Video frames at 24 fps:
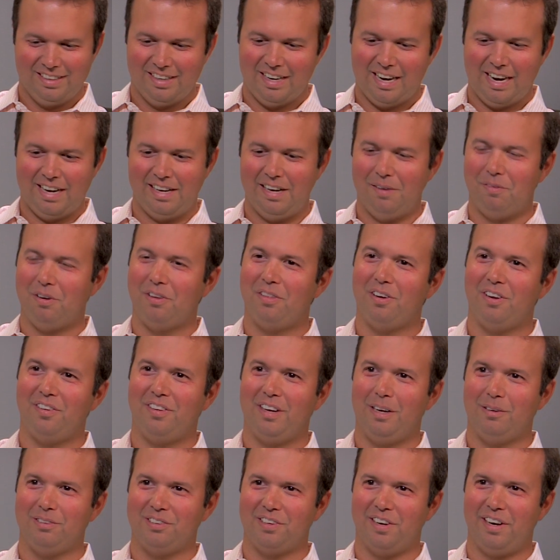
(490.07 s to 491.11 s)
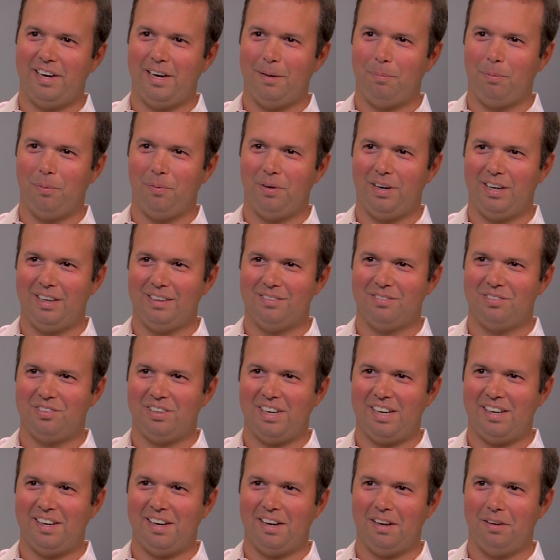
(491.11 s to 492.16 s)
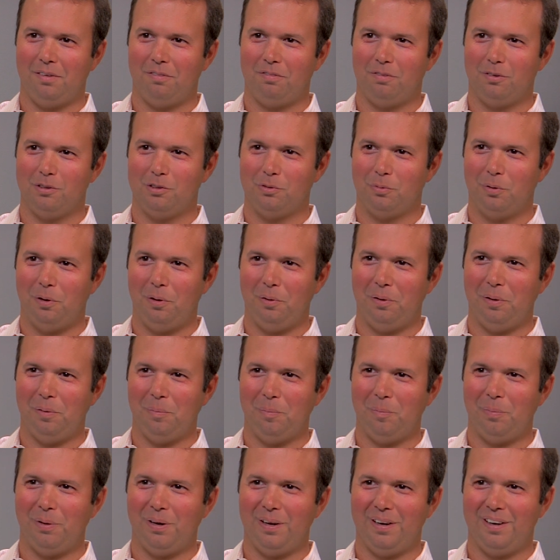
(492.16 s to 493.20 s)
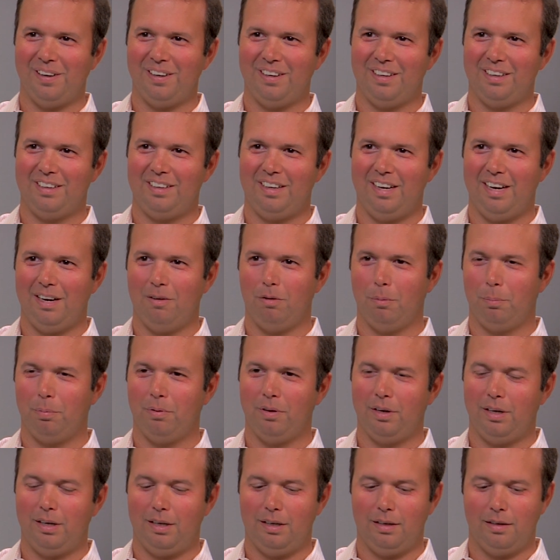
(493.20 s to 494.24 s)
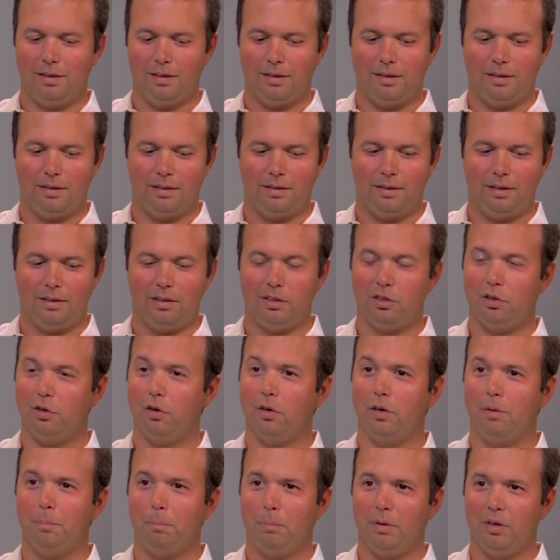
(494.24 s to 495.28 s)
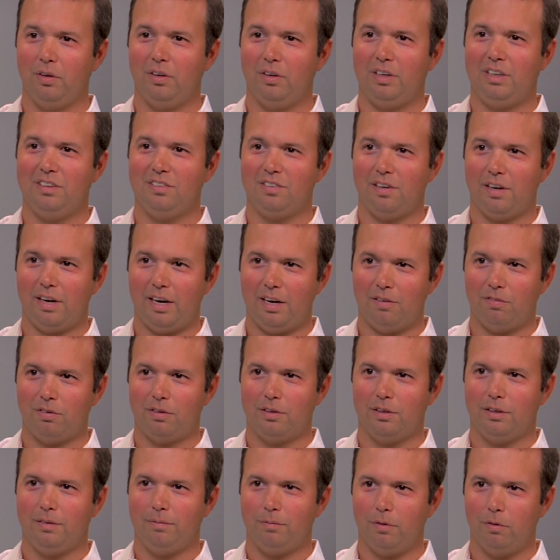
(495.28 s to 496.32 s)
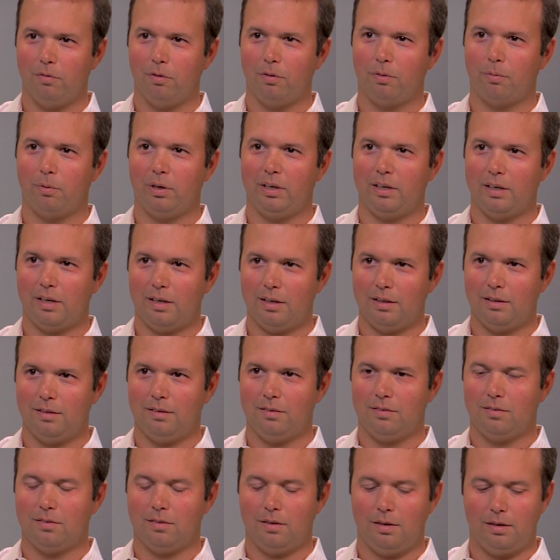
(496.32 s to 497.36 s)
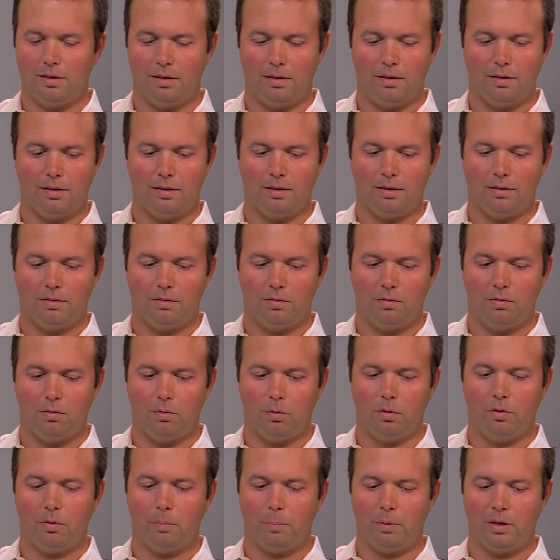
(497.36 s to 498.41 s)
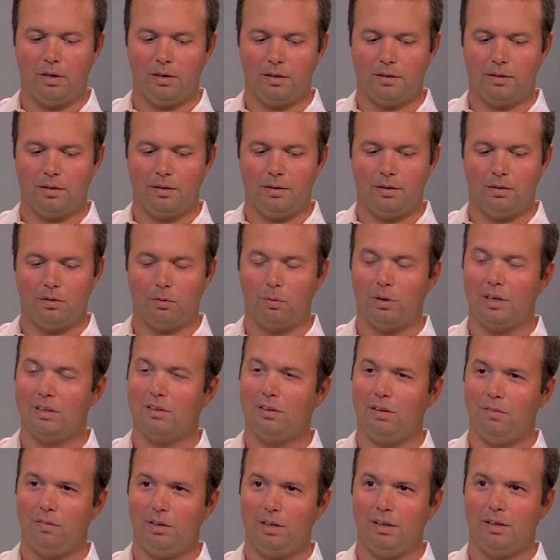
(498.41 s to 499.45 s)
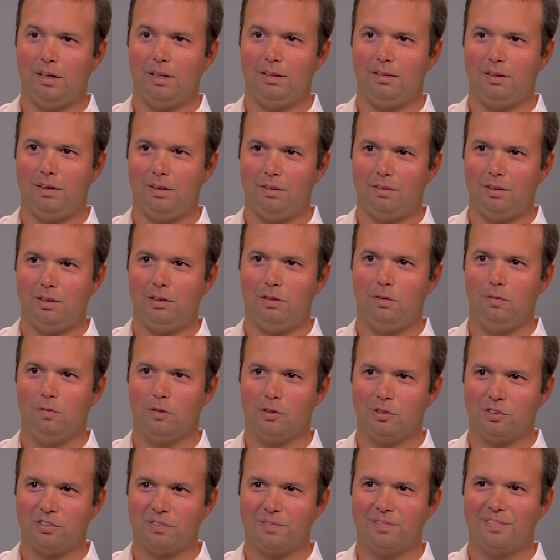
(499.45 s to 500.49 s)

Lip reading: I never thought that was going to happen when I sat down and first wrote it. But we're playing in the Europe, Middle East, and Africa over three continents and North America, DirecTV, and AT&T Uverse.